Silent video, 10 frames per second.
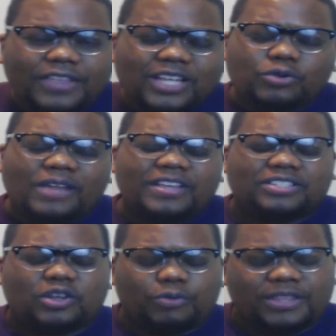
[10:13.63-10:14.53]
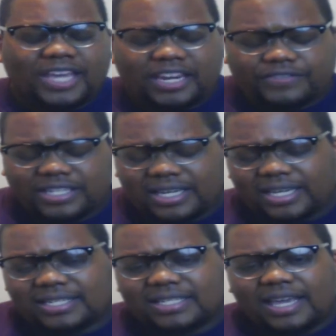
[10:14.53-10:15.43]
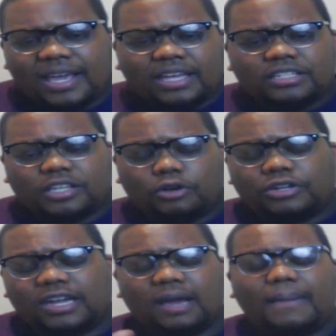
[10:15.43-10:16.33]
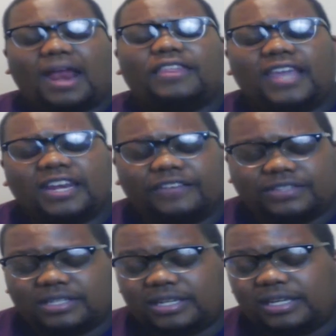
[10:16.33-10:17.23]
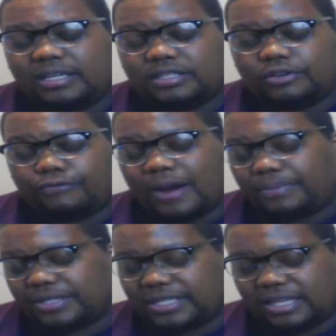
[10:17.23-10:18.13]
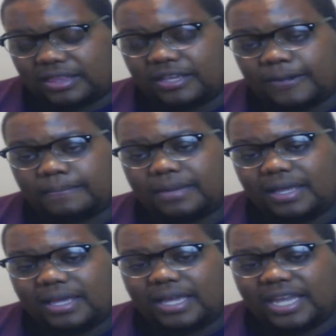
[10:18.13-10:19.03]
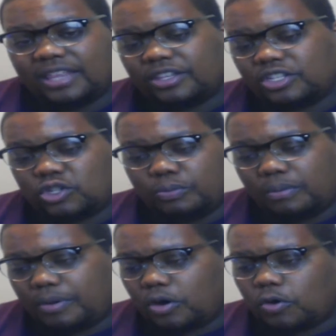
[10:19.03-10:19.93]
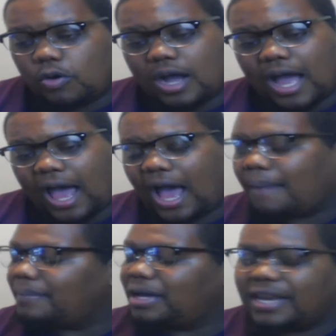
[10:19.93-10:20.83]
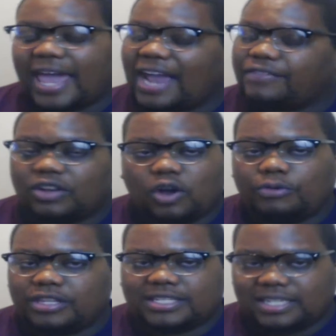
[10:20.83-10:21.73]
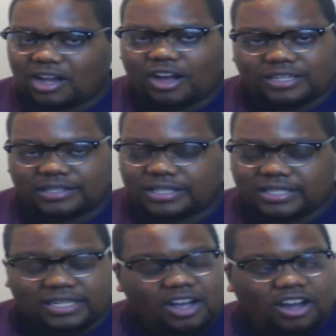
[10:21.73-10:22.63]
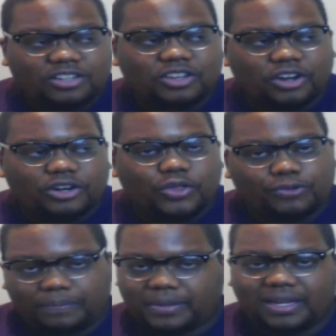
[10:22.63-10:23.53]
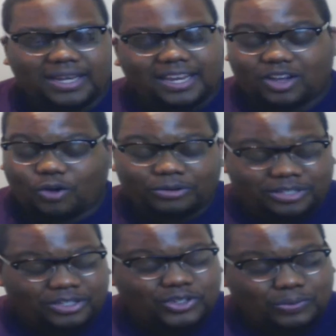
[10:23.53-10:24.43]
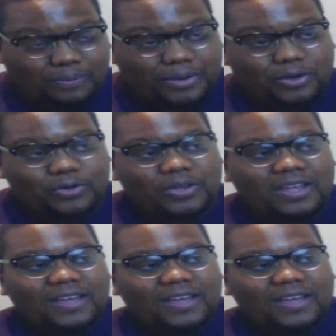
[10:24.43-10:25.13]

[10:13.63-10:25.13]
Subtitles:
So that's who I think is going to win the NFC East. So to come out of the NFC to represent them in the Super Bowl, I'm going to have to go with the Seahawks. The Seahawks are going to three-peat and go into the Super Bowl.